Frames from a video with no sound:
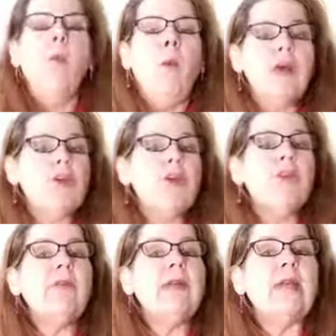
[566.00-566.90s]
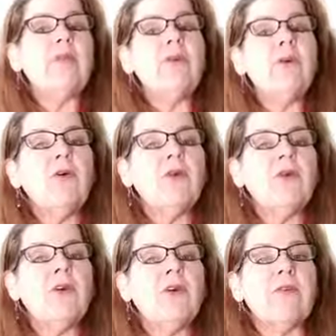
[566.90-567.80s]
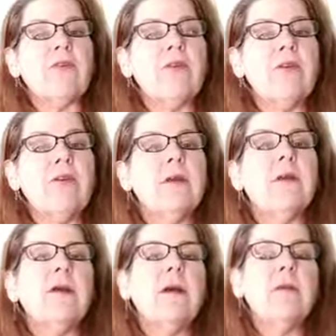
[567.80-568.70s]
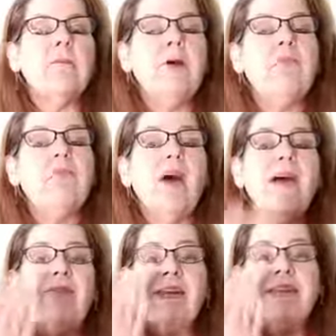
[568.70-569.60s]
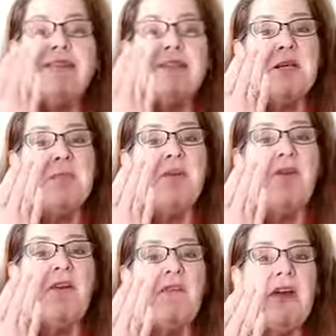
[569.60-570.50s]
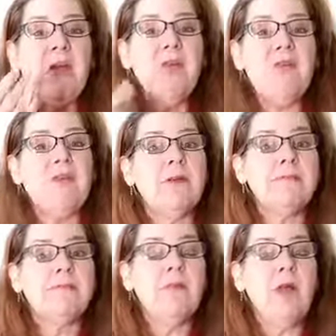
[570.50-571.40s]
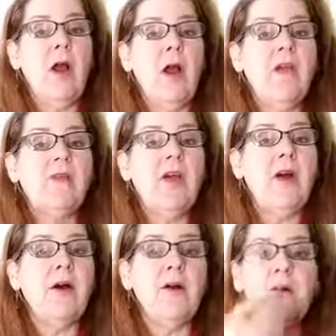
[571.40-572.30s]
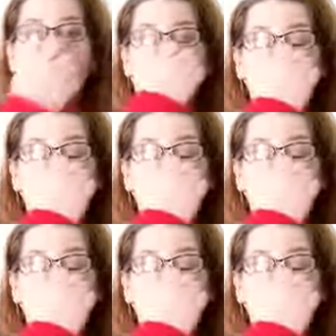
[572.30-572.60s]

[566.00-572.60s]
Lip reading: What generally gets cold first? Most often it's the tips of our fingers, our toes,